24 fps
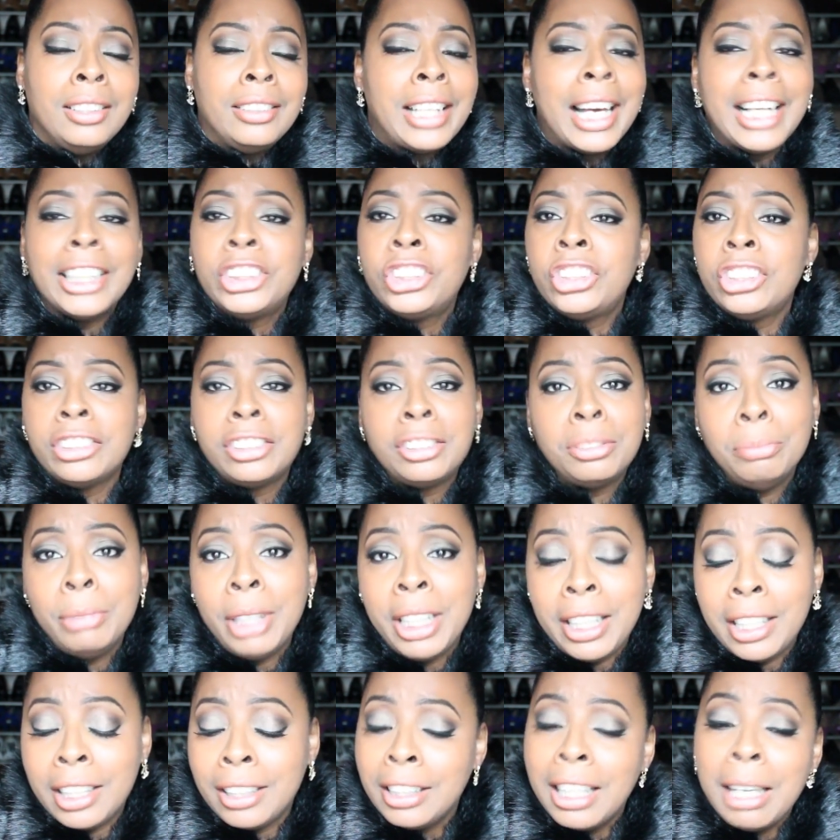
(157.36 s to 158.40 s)
that's just
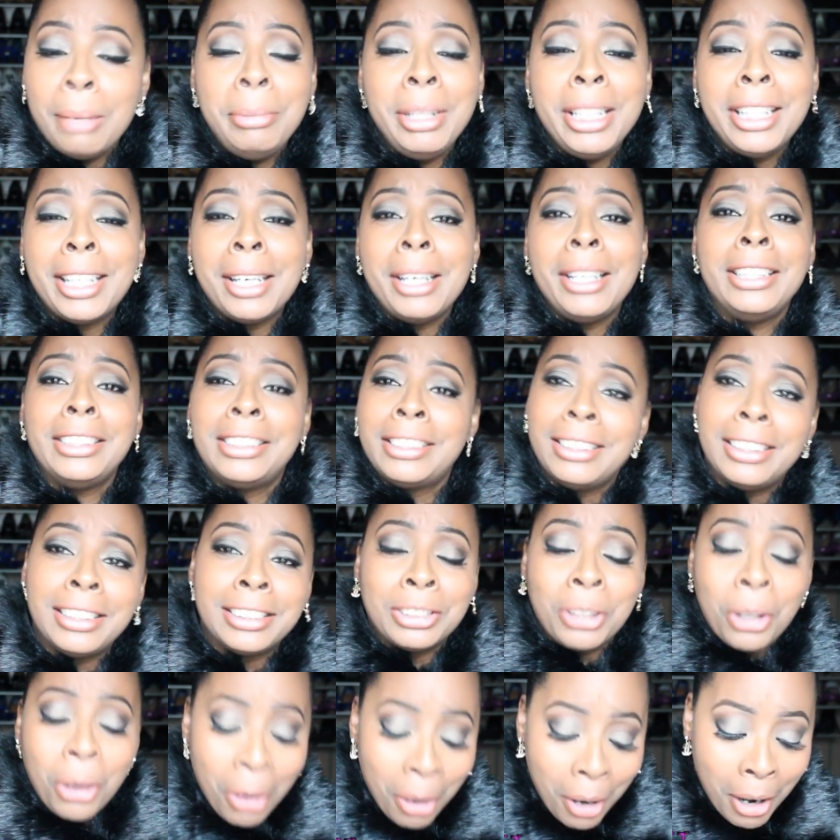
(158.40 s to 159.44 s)
me. Let me get into
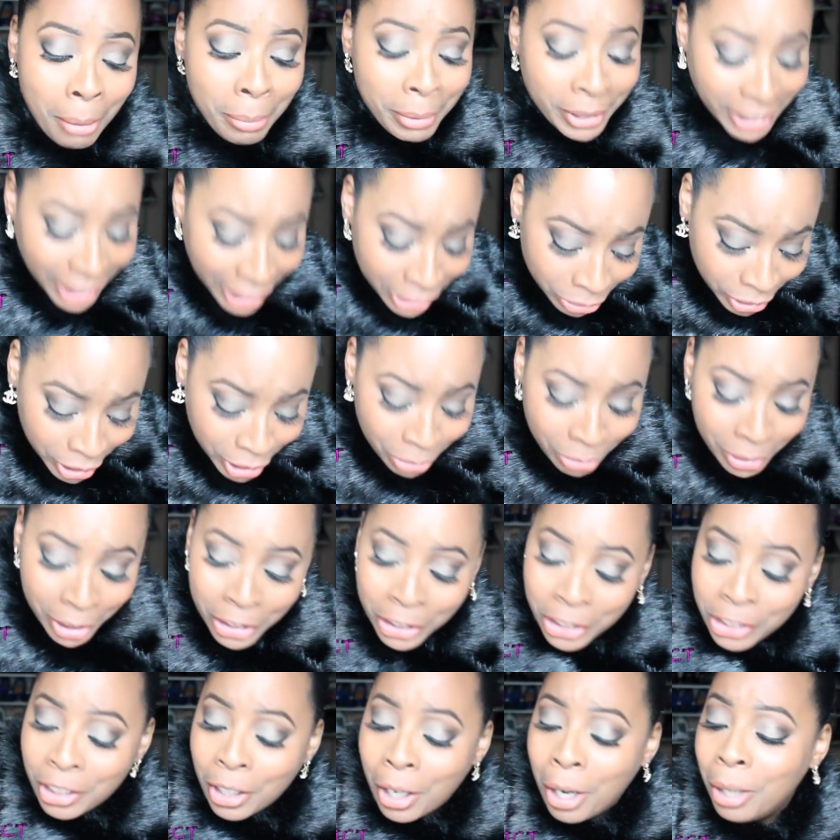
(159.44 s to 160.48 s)
this haul because I really want
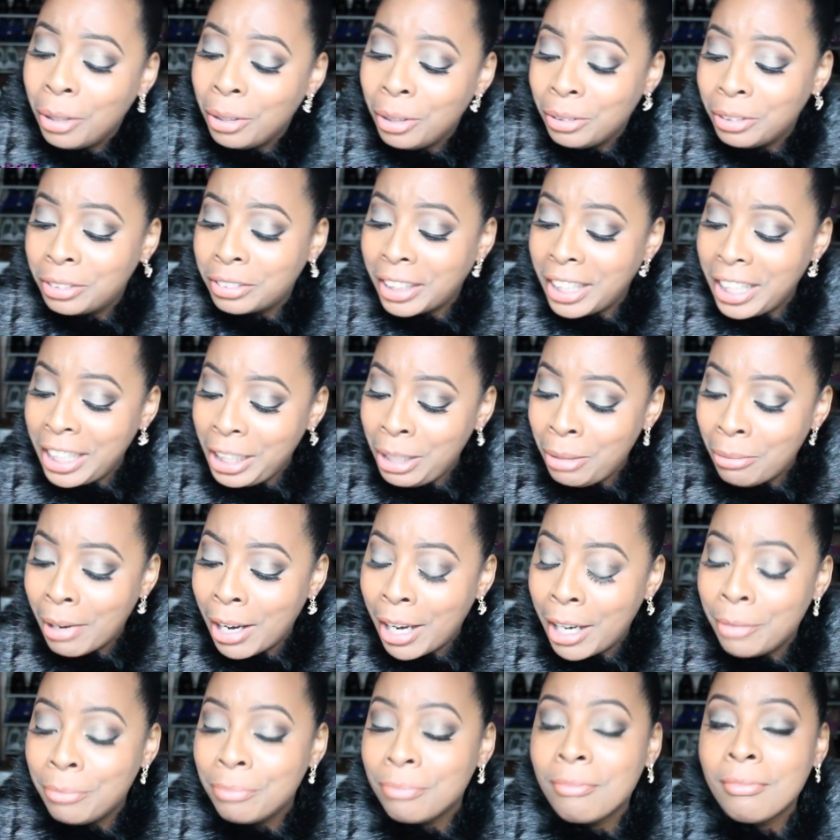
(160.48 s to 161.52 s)
to show you. So
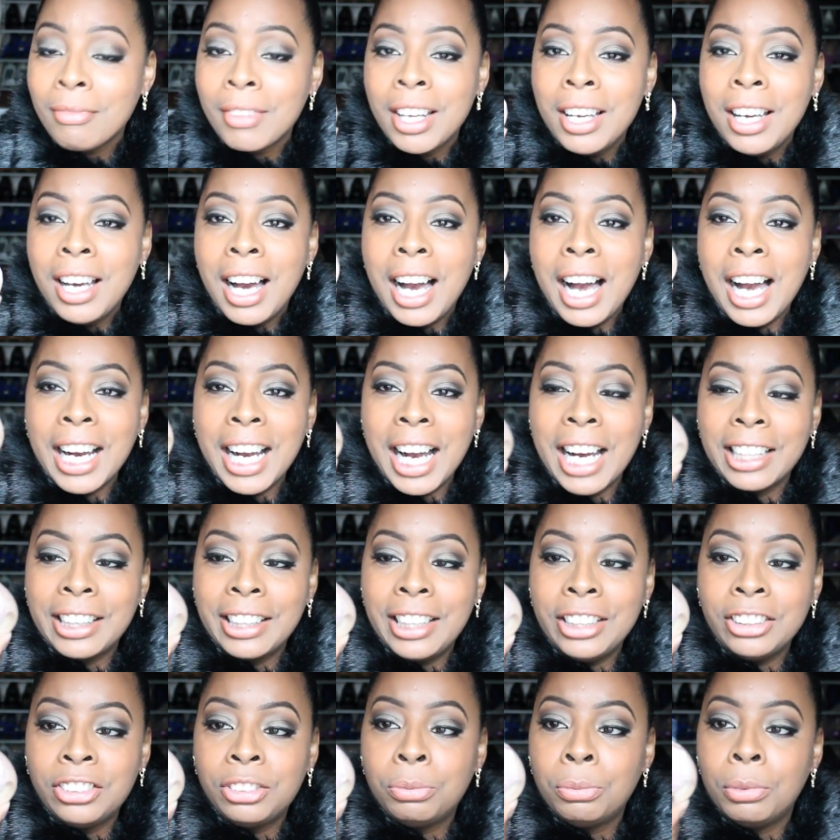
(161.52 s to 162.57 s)
anyway, I got
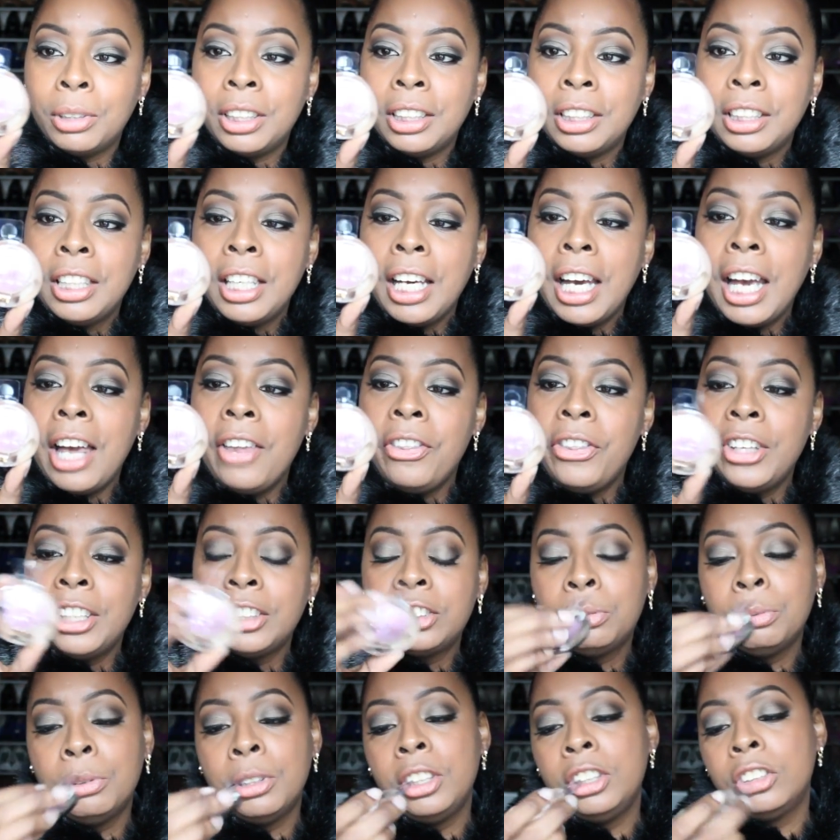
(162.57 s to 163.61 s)
this one. And
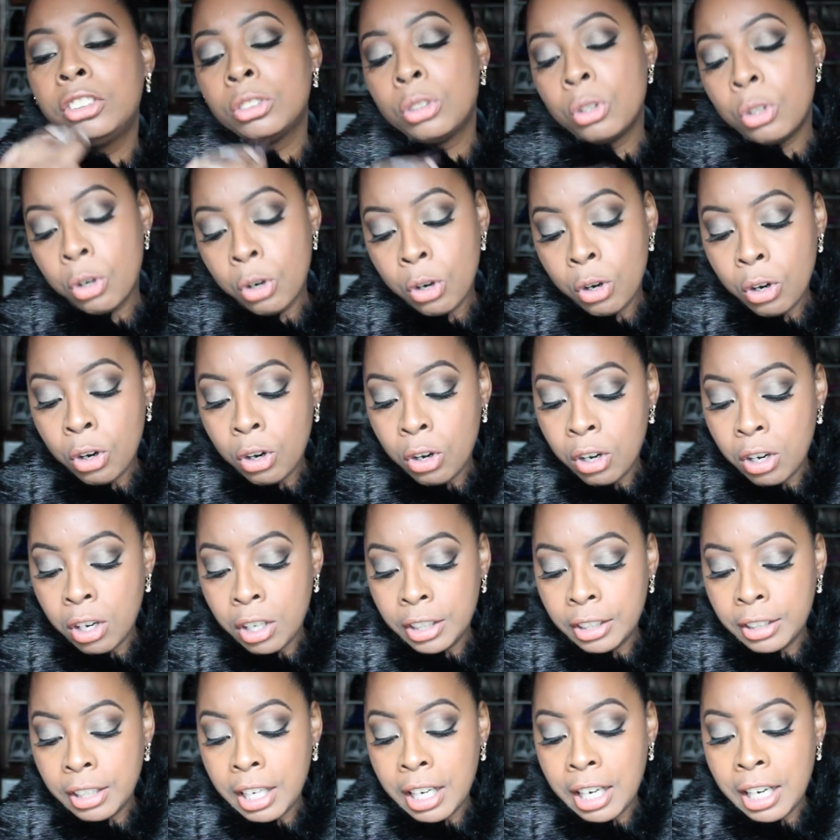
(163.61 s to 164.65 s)
this one is
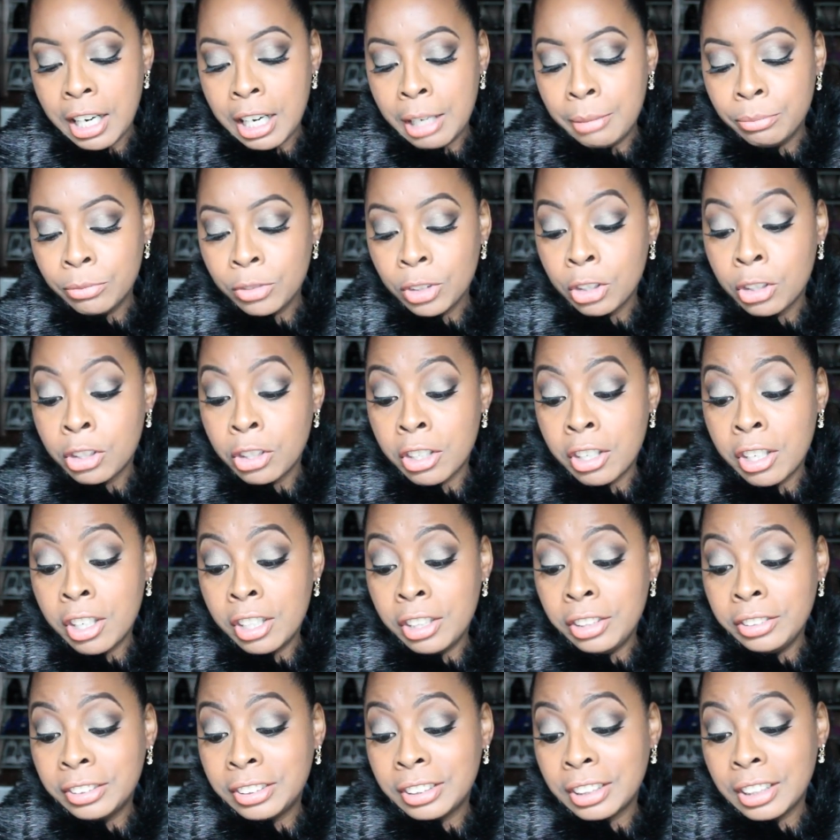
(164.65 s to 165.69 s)
called um,
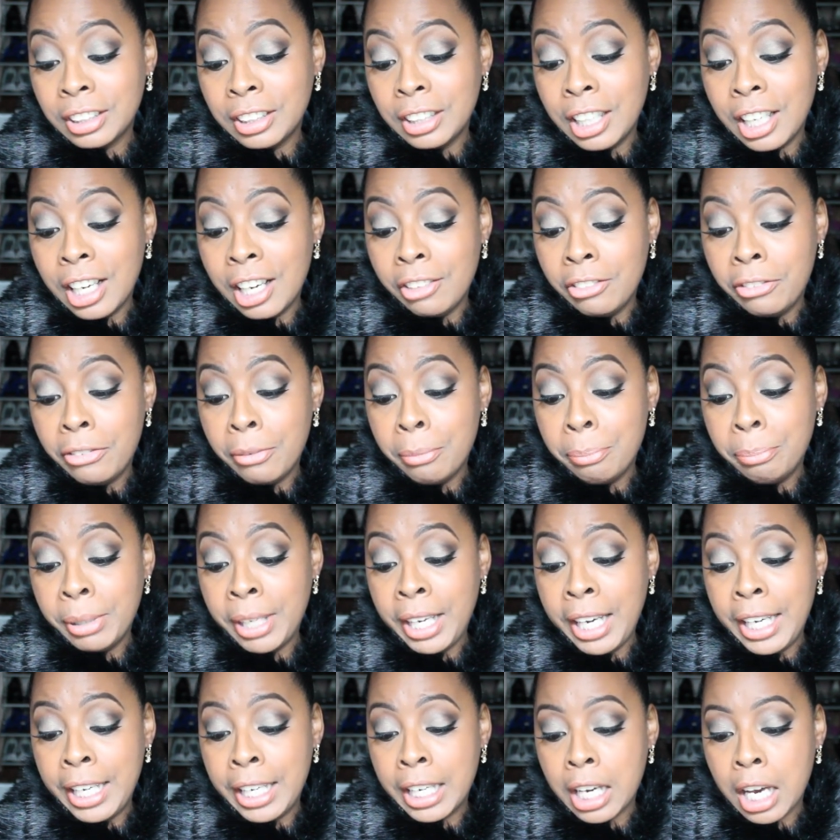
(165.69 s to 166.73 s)
Girls Love
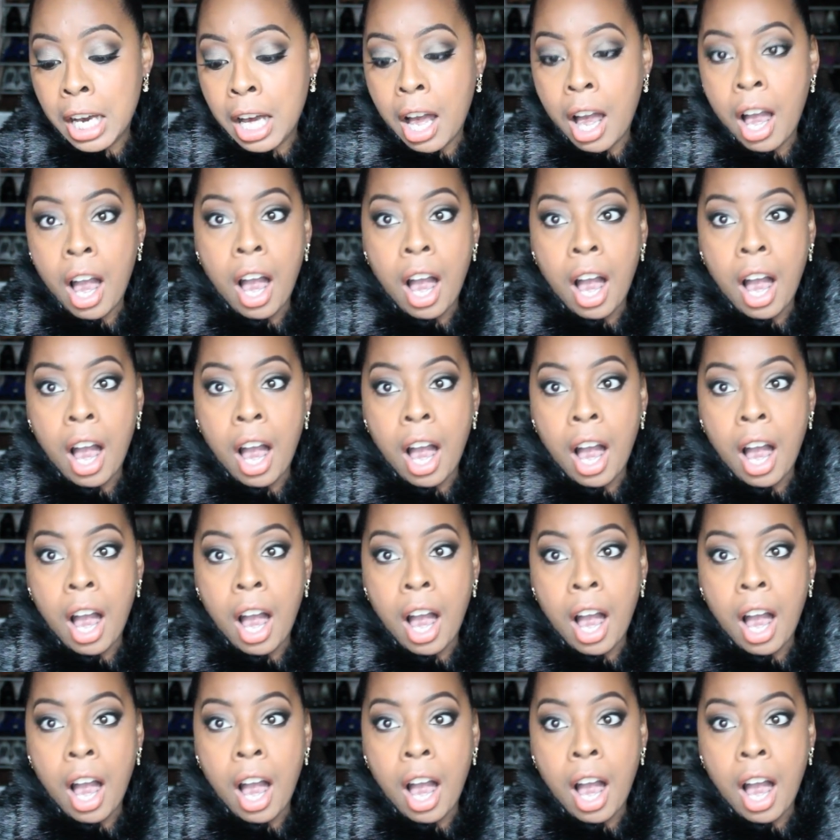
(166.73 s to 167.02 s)
Pink.